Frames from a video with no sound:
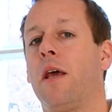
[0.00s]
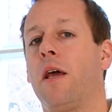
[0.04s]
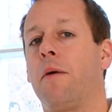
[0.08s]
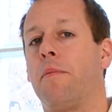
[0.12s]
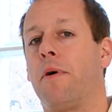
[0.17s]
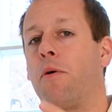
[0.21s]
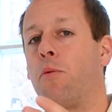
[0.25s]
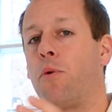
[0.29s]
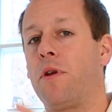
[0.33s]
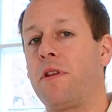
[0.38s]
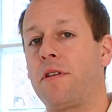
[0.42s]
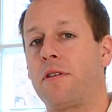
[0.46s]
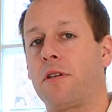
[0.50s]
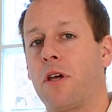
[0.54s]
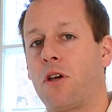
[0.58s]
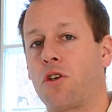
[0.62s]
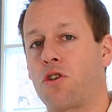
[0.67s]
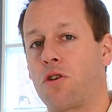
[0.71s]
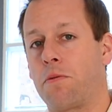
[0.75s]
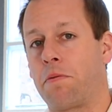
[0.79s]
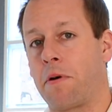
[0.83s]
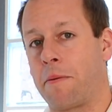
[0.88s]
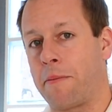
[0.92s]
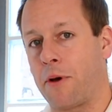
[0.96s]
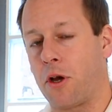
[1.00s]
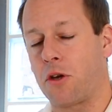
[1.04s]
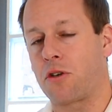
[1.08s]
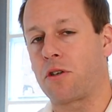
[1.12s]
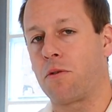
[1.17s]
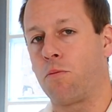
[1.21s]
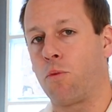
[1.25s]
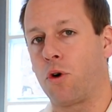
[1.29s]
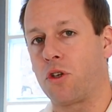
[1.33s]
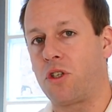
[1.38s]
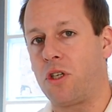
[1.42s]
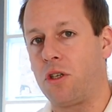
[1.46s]
But with social
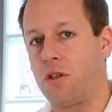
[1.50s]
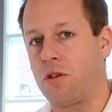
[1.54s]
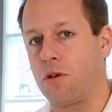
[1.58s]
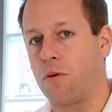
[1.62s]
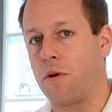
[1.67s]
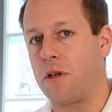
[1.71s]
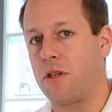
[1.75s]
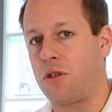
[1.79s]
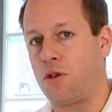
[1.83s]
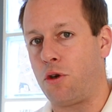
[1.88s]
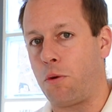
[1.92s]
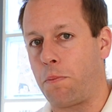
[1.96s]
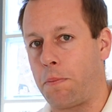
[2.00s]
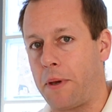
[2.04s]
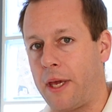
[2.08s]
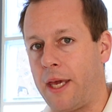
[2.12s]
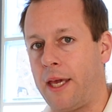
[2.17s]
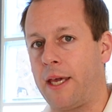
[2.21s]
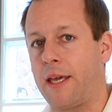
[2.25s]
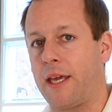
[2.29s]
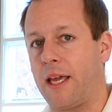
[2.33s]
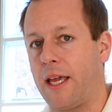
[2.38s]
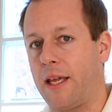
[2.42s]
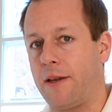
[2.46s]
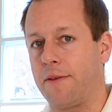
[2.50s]
promotion, what you do is you pick